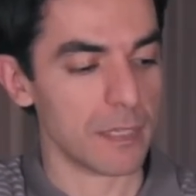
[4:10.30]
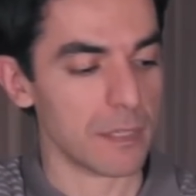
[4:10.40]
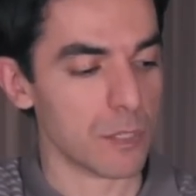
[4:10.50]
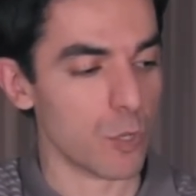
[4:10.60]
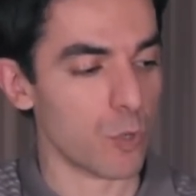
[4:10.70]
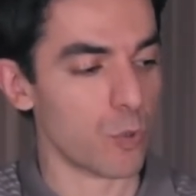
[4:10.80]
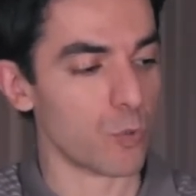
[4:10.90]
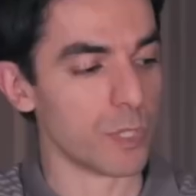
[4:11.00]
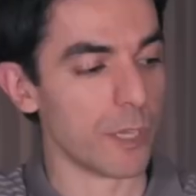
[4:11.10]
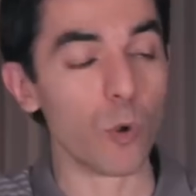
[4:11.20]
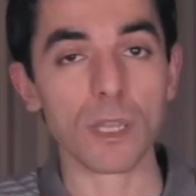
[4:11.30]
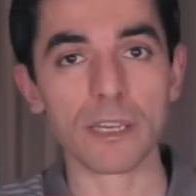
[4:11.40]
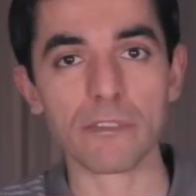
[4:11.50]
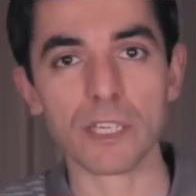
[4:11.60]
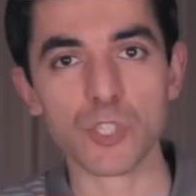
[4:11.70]
So the
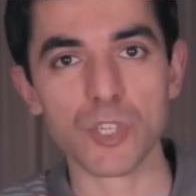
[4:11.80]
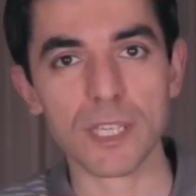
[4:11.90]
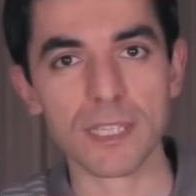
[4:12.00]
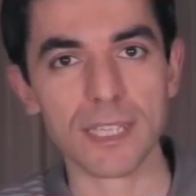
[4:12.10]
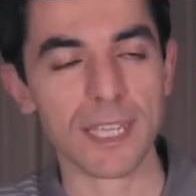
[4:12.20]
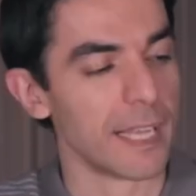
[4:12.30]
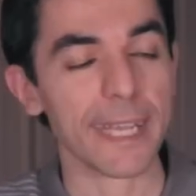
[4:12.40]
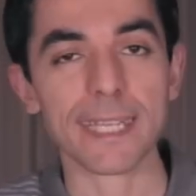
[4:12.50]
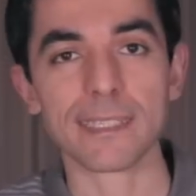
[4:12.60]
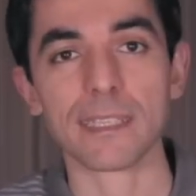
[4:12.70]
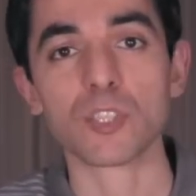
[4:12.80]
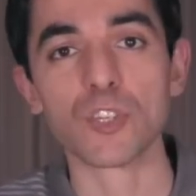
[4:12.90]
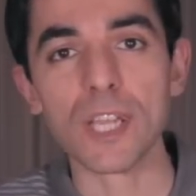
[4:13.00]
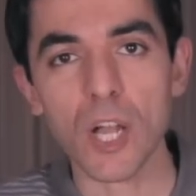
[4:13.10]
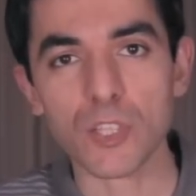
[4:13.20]
older version is
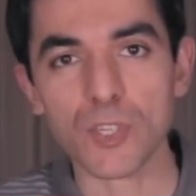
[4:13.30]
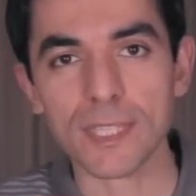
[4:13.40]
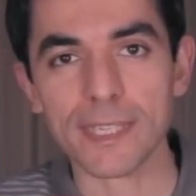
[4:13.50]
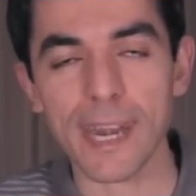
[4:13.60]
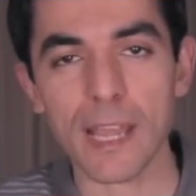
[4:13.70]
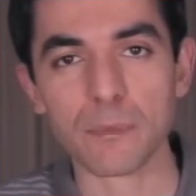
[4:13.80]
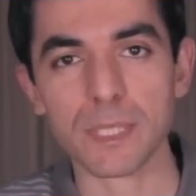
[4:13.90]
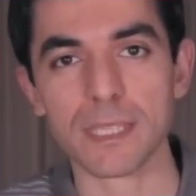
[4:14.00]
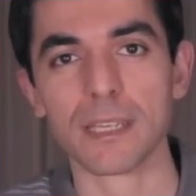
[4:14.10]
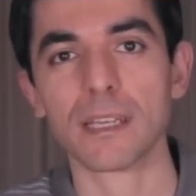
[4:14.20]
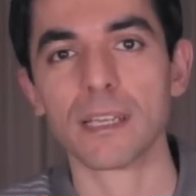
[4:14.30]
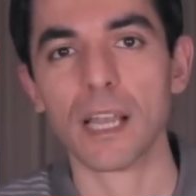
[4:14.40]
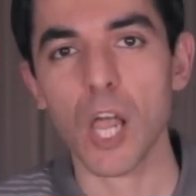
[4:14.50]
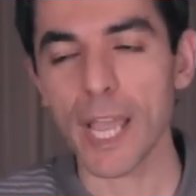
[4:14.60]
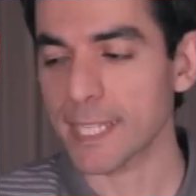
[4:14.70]
300 grams
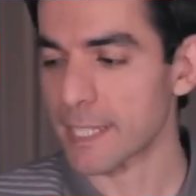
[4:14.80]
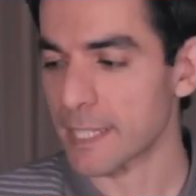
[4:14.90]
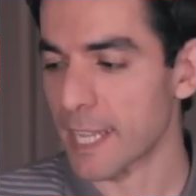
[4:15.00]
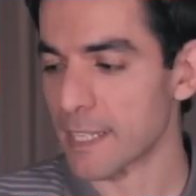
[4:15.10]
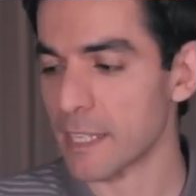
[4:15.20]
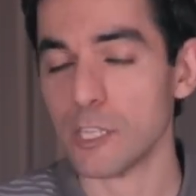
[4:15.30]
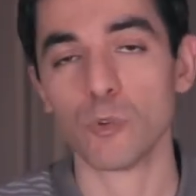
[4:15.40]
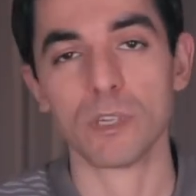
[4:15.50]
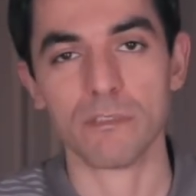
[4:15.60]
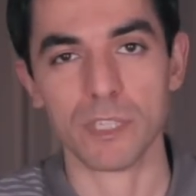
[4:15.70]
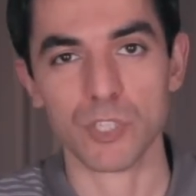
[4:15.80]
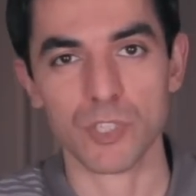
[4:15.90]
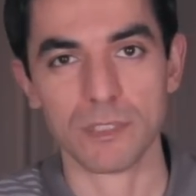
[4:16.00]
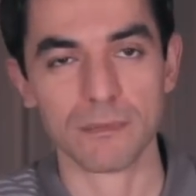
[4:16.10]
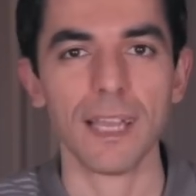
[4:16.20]
lighter than the newer version.
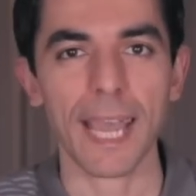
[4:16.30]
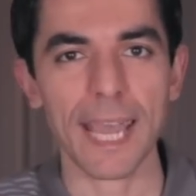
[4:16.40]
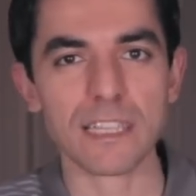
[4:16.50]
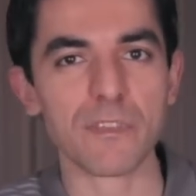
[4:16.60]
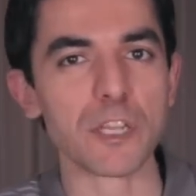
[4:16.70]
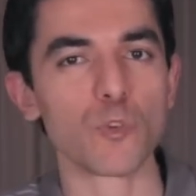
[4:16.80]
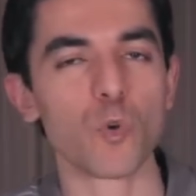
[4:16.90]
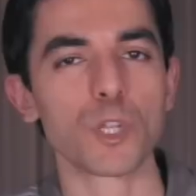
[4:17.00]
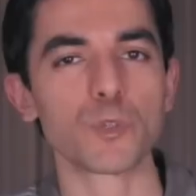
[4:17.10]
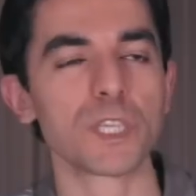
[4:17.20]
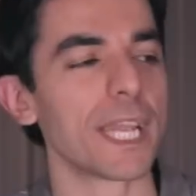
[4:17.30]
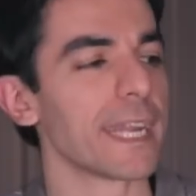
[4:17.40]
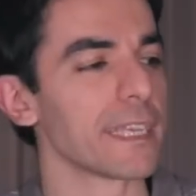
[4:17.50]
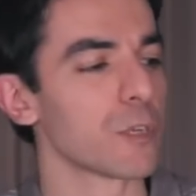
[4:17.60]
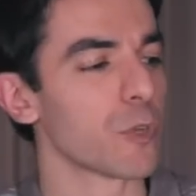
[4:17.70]
And when you want to
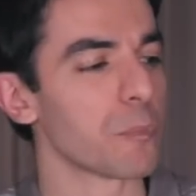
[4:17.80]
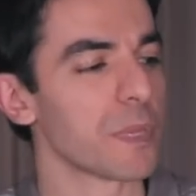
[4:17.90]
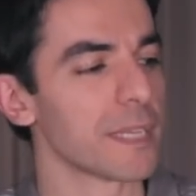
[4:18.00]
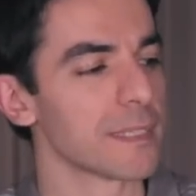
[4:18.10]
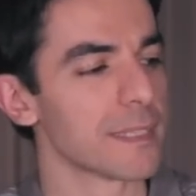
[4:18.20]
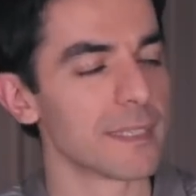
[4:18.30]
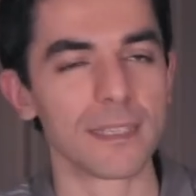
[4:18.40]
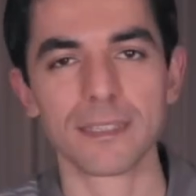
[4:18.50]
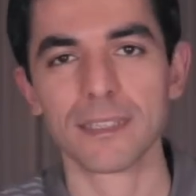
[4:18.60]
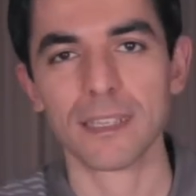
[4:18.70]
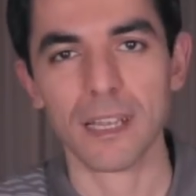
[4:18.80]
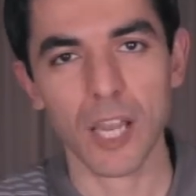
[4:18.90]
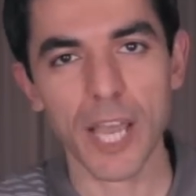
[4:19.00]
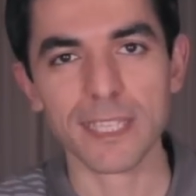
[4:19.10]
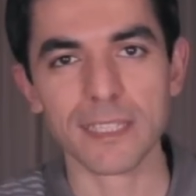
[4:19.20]
carry equipment,
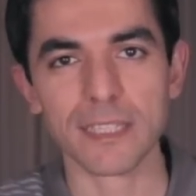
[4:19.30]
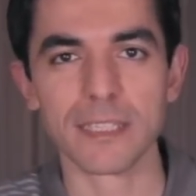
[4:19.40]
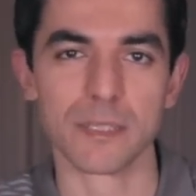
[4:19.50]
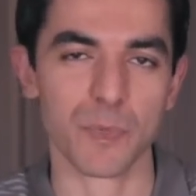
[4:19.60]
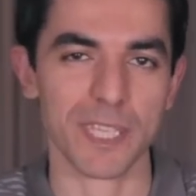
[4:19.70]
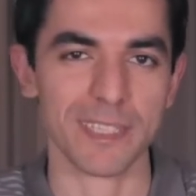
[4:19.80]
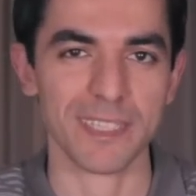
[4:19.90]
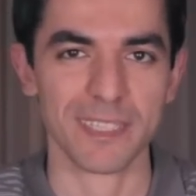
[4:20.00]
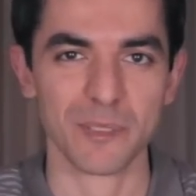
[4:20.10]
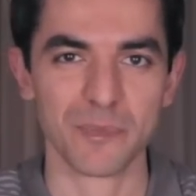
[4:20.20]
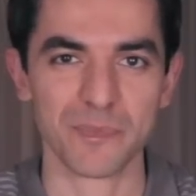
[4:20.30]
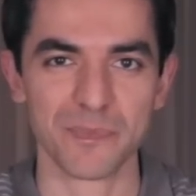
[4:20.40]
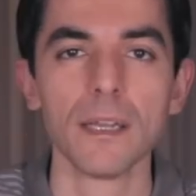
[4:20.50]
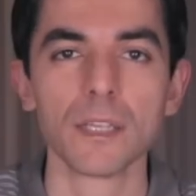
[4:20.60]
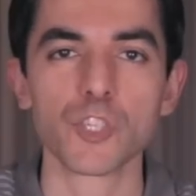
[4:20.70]
lighter is better.
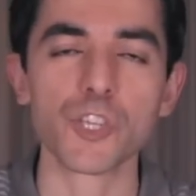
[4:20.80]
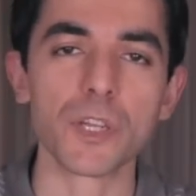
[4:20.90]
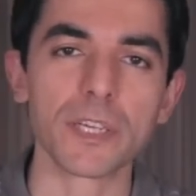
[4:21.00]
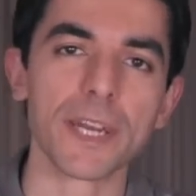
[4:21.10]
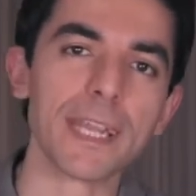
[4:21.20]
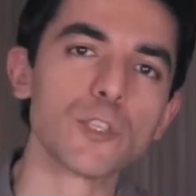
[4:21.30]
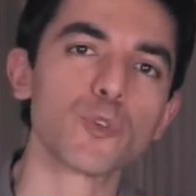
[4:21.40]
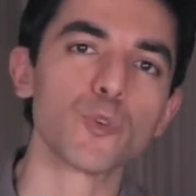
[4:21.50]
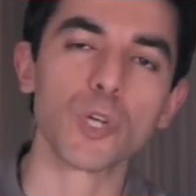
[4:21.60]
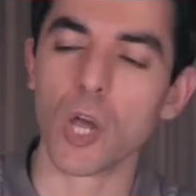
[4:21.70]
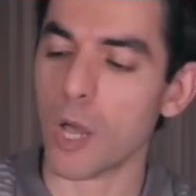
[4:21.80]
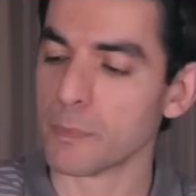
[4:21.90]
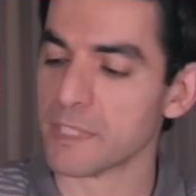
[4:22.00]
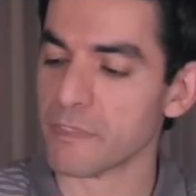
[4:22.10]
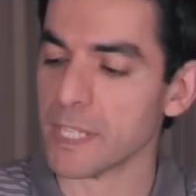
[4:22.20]
Zhiyun Crane2
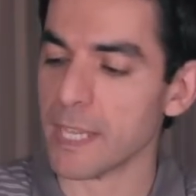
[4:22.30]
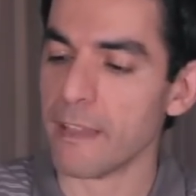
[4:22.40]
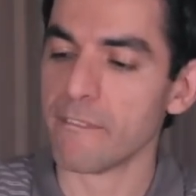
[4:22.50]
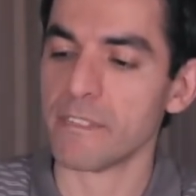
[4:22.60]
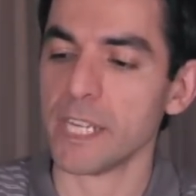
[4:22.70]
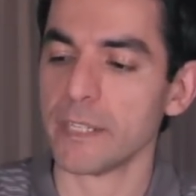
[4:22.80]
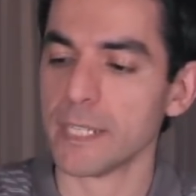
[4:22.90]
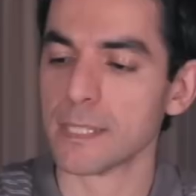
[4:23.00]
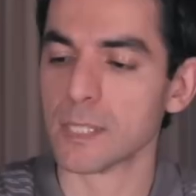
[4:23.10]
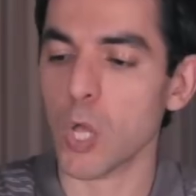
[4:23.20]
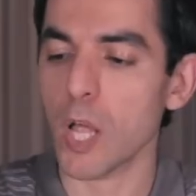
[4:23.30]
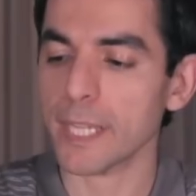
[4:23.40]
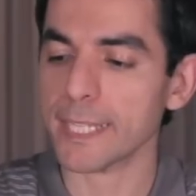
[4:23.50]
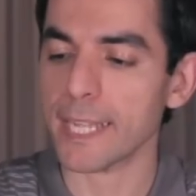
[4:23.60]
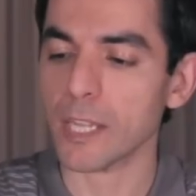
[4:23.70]
comes with a very
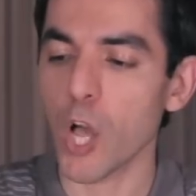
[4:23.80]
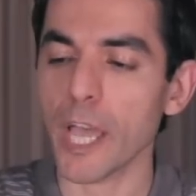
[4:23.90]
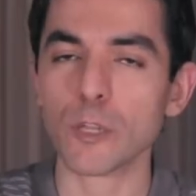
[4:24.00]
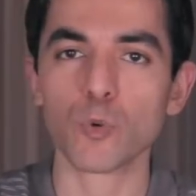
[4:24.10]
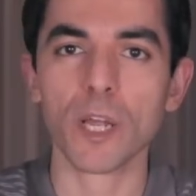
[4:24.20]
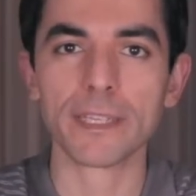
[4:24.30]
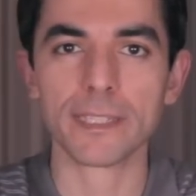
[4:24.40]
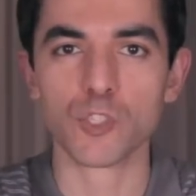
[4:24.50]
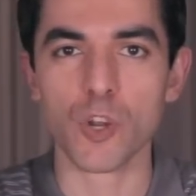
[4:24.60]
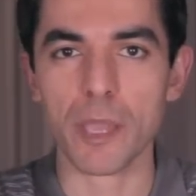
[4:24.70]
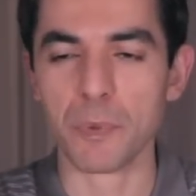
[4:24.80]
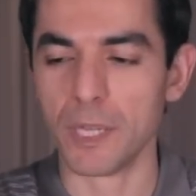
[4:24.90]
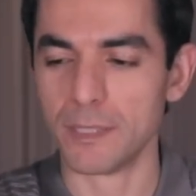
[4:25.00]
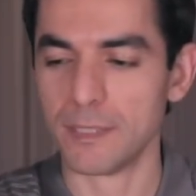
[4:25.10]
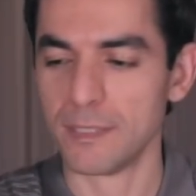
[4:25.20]
solid and high quality
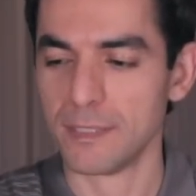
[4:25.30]
tripod,